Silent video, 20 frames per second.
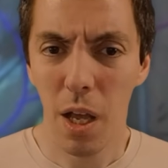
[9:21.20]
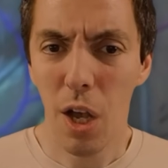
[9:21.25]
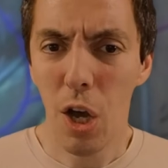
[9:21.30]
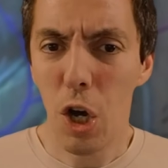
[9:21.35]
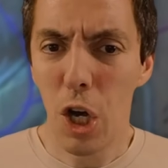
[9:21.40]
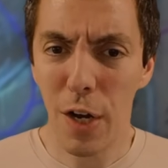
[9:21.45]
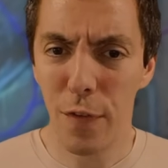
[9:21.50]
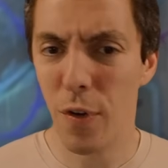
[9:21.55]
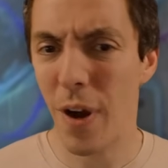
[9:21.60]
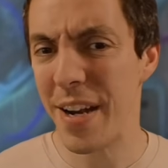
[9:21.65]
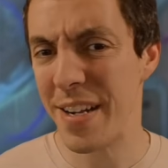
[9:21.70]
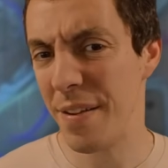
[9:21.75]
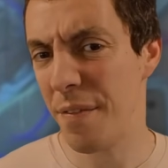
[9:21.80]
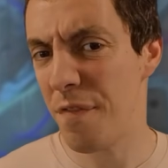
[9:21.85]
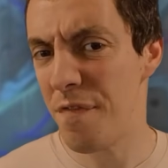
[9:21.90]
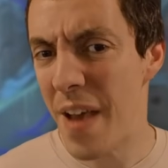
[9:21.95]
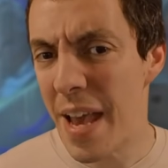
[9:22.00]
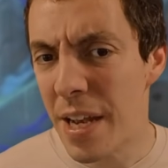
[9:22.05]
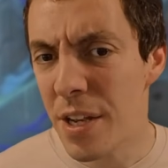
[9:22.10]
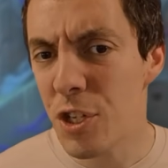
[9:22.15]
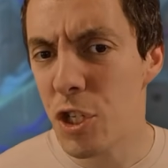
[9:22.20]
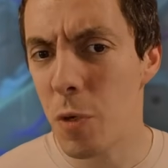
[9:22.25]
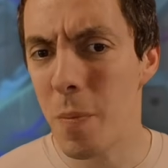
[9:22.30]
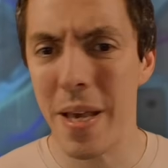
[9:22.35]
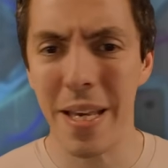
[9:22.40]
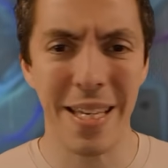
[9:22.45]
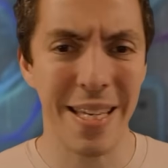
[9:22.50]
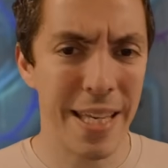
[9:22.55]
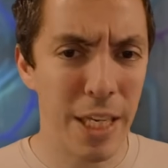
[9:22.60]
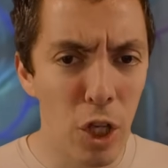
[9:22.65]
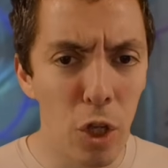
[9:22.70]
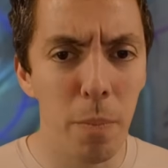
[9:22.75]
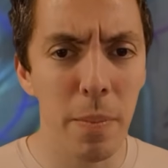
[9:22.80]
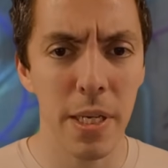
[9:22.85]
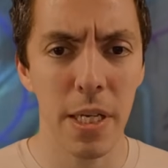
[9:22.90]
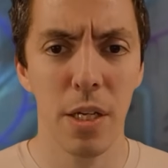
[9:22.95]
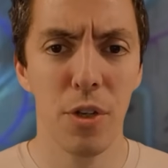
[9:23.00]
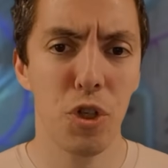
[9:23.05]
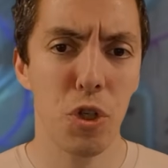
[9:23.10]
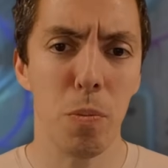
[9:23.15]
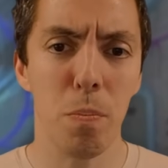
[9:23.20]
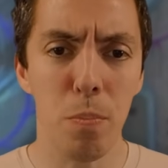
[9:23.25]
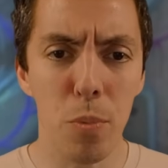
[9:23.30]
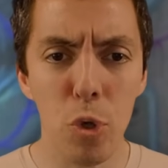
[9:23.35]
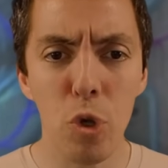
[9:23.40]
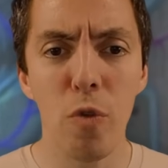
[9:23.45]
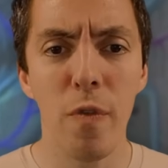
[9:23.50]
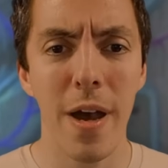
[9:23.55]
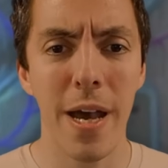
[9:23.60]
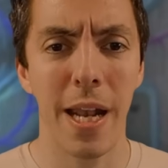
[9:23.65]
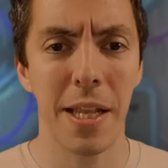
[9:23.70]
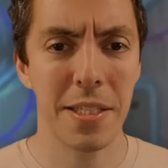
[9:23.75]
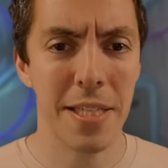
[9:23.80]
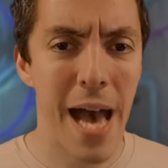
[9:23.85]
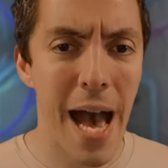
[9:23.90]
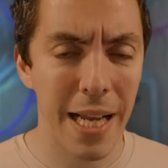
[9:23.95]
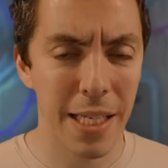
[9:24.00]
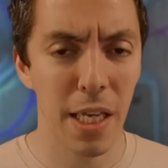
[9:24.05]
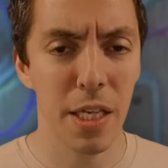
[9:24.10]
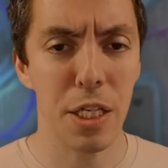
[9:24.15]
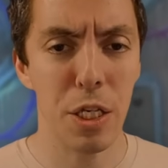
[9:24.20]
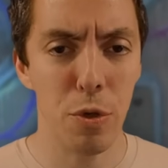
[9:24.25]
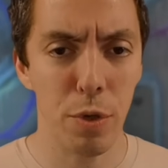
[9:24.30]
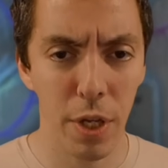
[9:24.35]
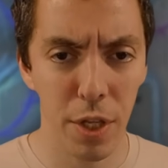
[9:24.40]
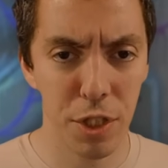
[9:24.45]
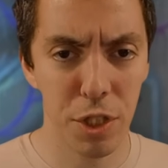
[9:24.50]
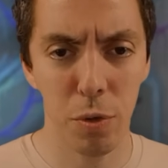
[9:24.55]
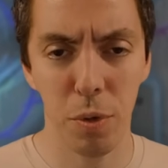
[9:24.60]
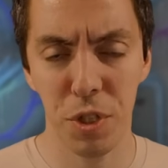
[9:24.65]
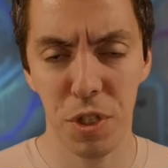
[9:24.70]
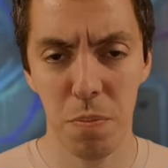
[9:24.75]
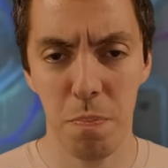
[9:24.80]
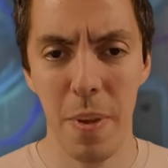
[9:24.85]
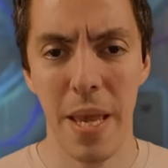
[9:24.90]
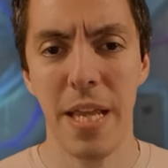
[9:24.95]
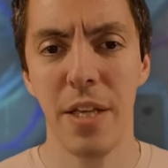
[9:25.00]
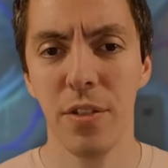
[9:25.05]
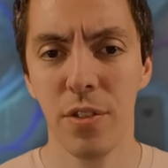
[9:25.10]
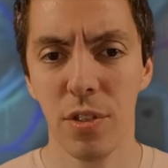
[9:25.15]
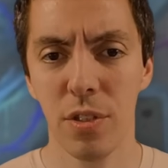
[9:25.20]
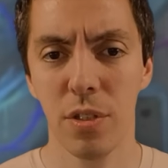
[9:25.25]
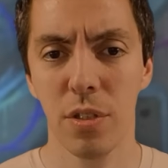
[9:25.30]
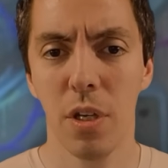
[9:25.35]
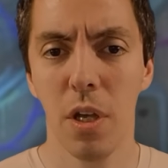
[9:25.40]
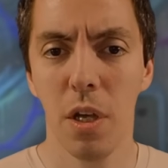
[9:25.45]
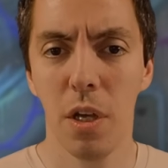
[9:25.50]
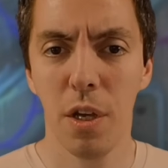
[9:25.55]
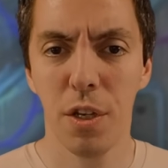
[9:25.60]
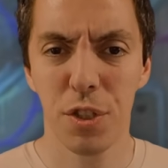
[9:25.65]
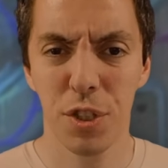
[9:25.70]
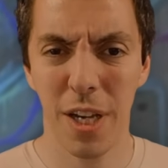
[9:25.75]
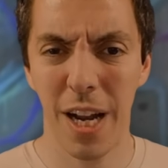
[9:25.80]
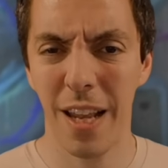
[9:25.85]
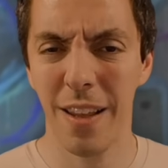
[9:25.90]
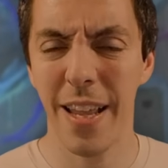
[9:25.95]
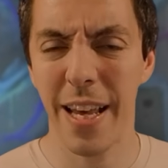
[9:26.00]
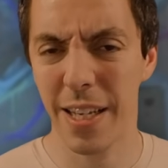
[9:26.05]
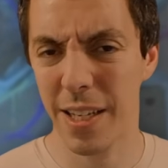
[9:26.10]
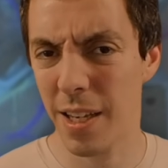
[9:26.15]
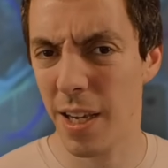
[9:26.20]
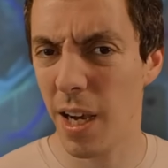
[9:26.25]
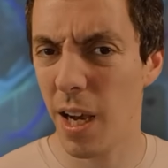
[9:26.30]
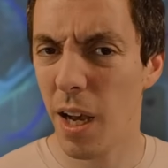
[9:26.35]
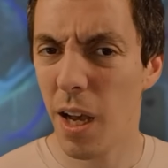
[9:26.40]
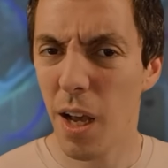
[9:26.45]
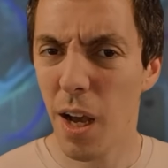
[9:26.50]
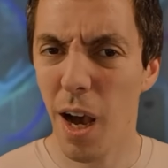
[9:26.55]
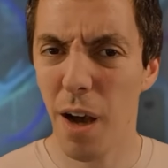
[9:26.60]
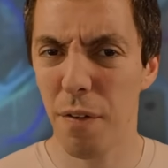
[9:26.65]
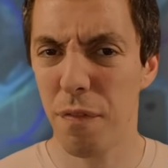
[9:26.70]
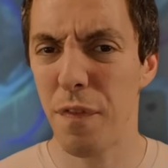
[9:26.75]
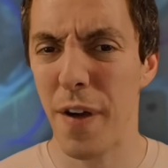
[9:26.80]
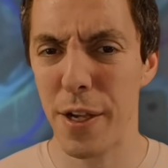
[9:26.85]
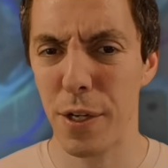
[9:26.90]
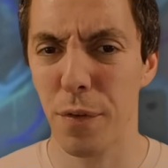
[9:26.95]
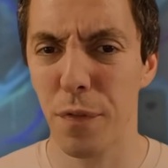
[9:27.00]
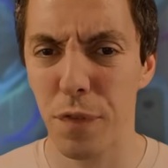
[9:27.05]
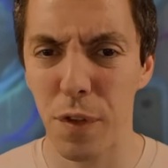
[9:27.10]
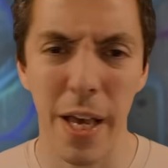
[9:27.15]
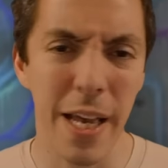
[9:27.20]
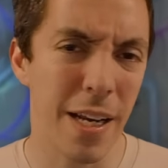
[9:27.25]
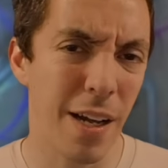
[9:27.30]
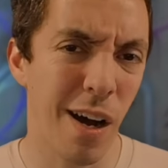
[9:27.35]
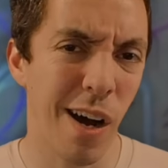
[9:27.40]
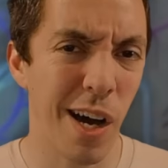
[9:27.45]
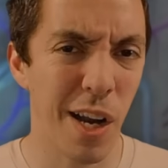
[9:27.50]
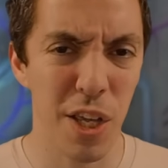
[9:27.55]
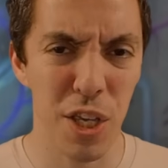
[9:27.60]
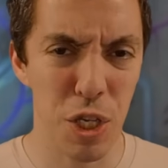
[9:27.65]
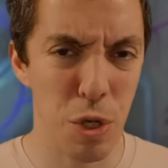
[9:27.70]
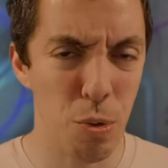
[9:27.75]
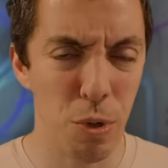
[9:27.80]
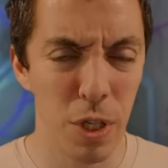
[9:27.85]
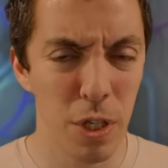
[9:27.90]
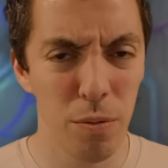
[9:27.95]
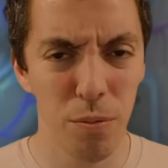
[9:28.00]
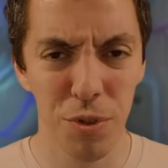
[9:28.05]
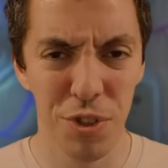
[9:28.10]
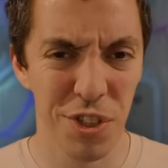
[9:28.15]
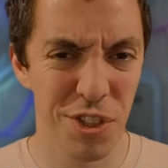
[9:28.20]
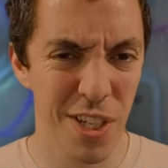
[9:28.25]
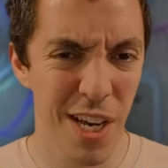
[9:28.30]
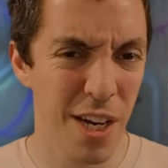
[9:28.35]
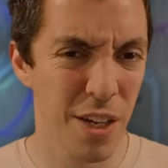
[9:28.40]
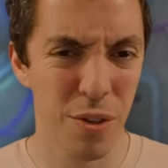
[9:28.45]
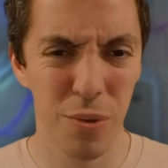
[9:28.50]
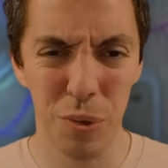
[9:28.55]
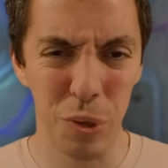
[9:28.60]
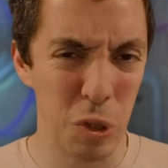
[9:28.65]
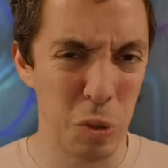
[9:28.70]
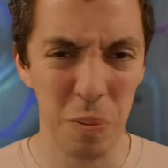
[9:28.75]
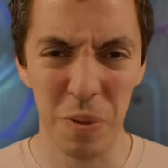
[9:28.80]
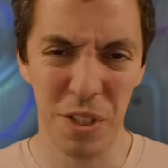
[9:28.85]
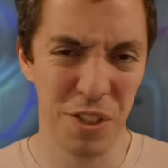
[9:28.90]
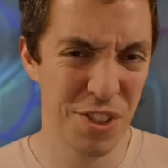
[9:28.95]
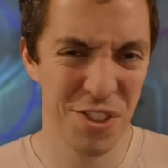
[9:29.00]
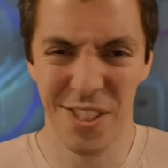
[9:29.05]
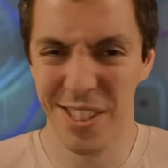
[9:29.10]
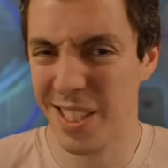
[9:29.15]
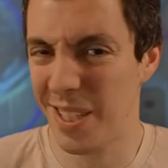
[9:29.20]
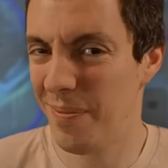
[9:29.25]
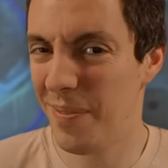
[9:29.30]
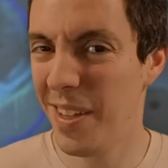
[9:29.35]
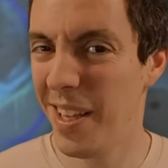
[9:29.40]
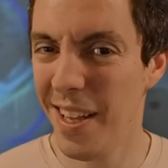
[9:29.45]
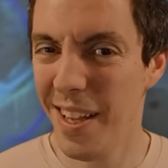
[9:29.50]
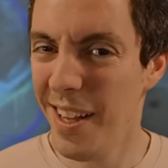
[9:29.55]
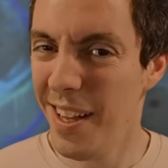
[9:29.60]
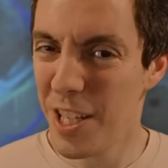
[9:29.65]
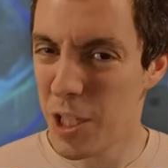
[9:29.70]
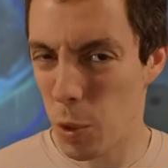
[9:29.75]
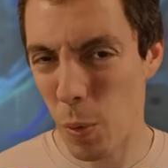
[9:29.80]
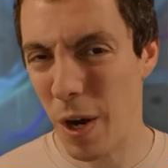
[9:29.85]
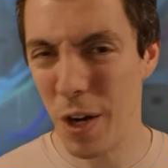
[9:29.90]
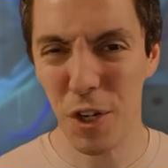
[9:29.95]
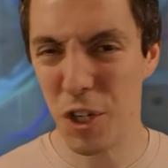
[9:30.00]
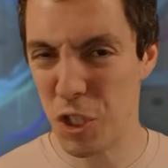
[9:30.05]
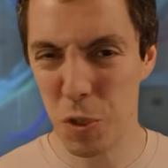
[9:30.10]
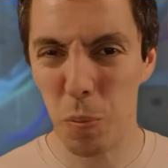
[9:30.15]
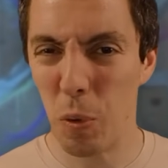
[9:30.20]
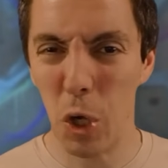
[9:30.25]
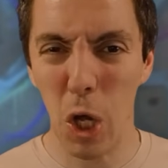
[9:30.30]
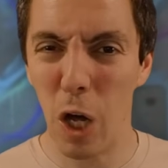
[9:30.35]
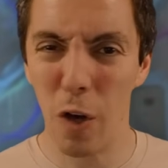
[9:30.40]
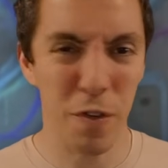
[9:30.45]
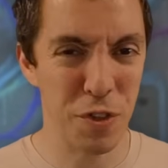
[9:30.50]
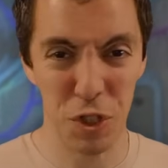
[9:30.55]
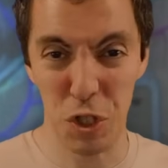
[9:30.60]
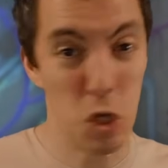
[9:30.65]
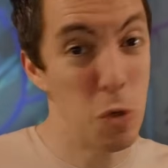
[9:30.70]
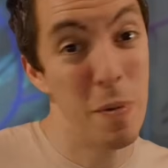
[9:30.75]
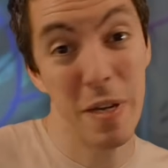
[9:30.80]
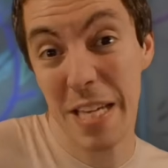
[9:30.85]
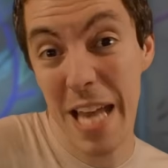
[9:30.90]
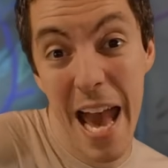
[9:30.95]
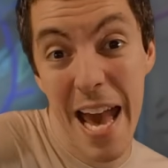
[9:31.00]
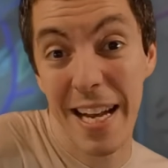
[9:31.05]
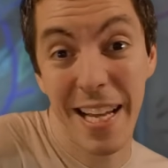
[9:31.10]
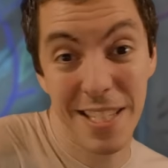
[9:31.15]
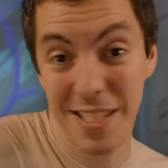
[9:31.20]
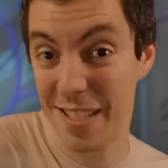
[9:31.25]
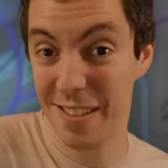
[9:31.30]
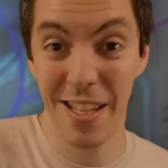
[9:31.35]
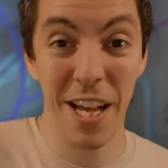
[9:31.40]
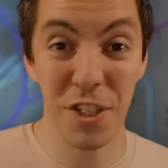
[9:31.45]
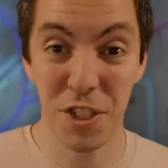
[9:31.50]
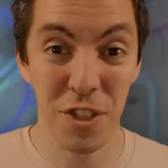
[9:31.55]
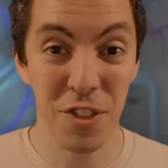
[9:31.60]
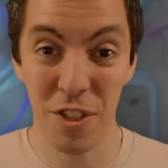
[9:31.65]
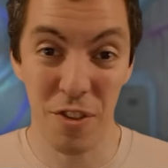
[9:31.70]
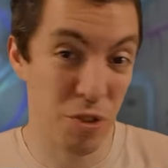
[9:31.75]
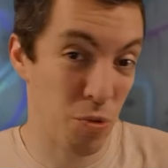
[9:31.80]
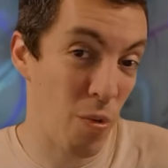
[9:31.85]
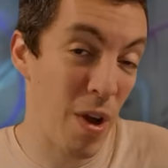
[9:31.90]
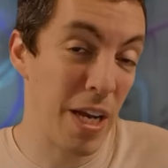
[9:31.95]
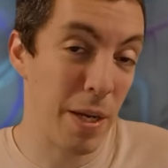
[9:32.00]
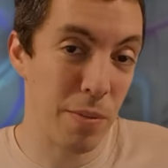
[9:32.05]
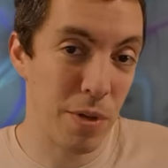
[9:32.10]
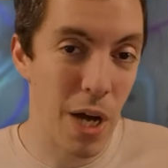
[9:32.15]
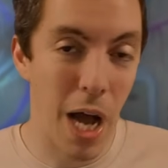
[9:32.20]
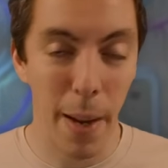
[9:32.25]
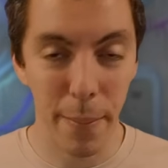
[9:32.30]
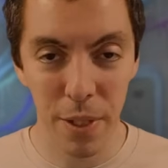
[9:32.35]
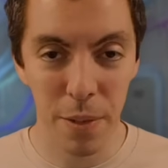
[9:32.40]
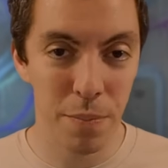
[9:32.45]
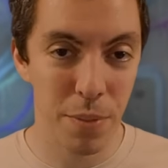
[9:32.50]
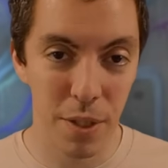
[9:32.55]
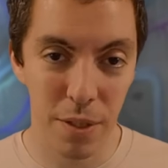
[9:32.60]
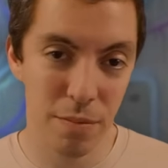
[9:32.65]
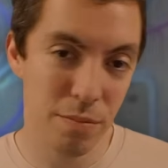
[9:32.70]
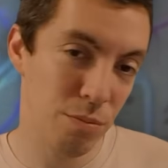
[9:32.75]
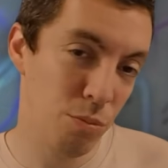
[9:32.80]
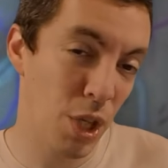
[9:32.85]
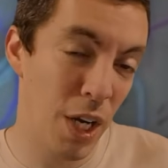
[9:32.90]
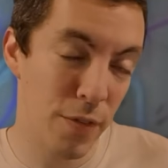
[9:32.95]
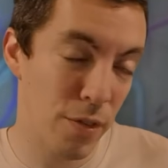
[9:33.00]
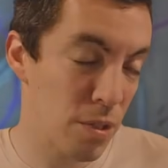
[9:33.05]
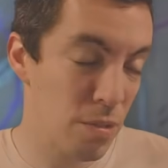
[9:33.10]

Whenever I defend, you may kill me to move an attacking unit to its base. It's kind of like a fight or flight on a unit, which is kind of cool, but just like it's weird to spoil all of his new mechanics and legends, this random common, but whatever.